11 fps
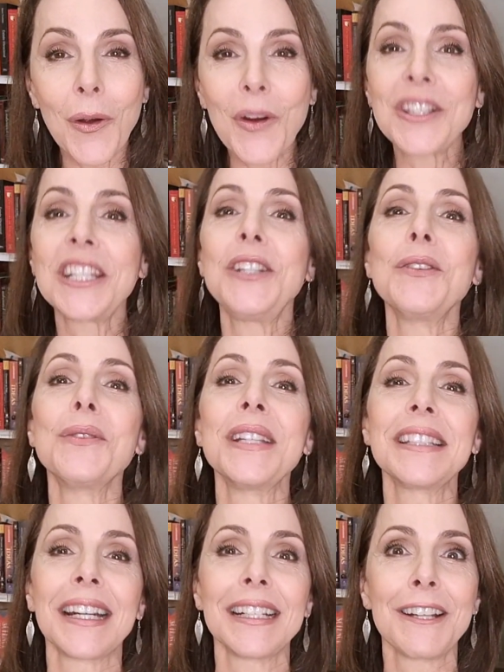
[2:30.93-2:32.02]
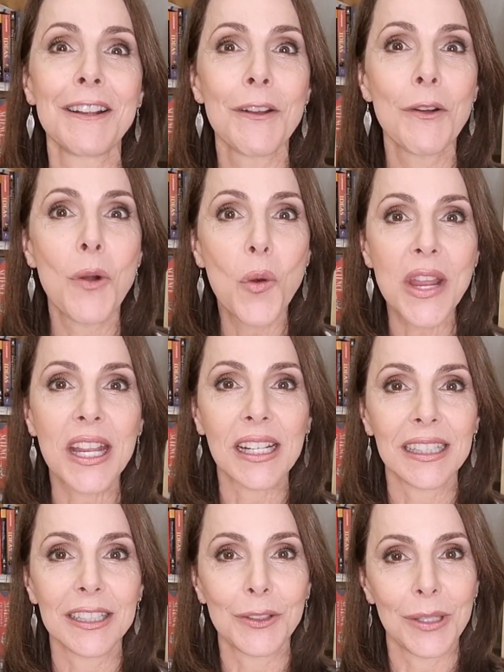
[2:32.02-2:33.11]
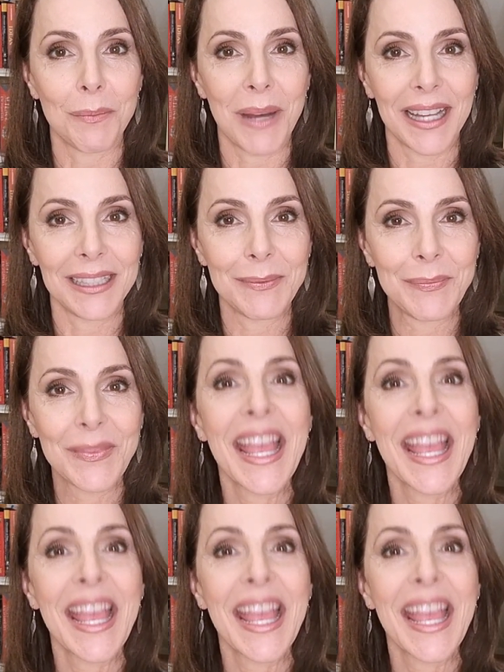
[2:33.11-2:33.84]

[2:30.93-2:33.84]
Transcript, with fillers: Or did you return quickly to the body?